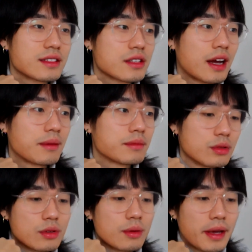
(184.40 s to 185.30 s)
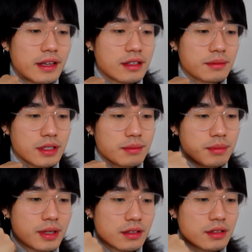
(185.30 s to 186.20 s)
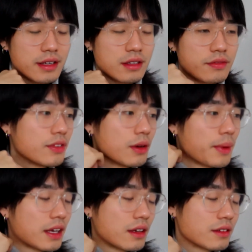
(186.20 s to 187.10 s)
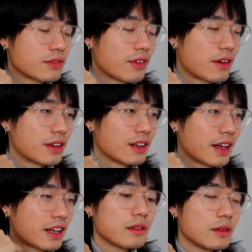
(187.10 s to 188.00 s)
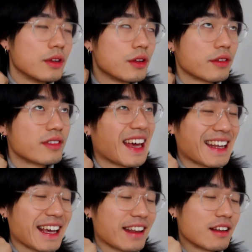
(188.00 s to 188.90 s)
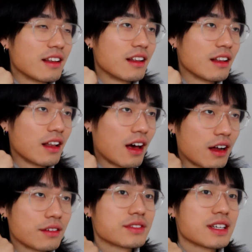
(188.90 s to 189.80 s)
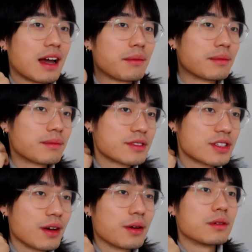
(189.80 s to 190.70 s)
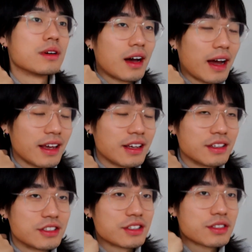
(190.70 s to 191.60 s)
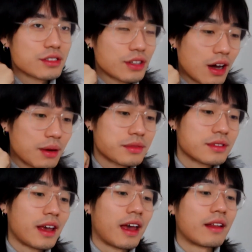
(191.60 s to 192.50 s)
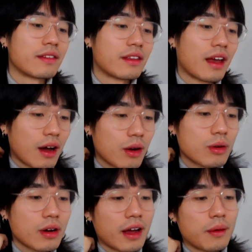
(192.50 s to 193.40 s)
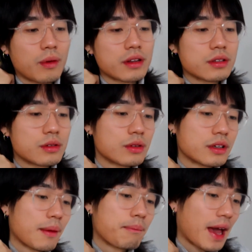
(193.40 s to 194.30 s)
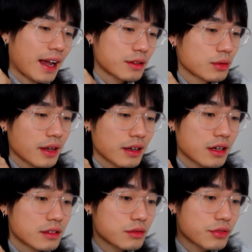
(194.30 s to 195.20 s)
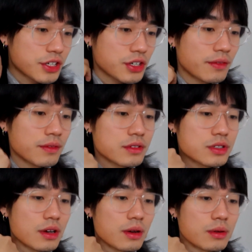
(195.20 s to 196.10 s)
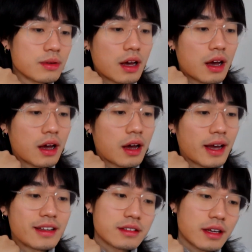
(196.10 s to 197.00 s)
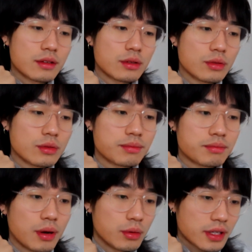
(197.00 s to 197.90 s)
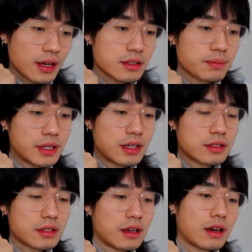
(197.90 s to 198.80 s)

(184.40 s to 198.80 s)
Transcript: less time to, you know, make something because I think video making is very like you need to dedicate a lot of time. So I just stopped and now I wanted to get back to like content creation. So I decided to do podcast because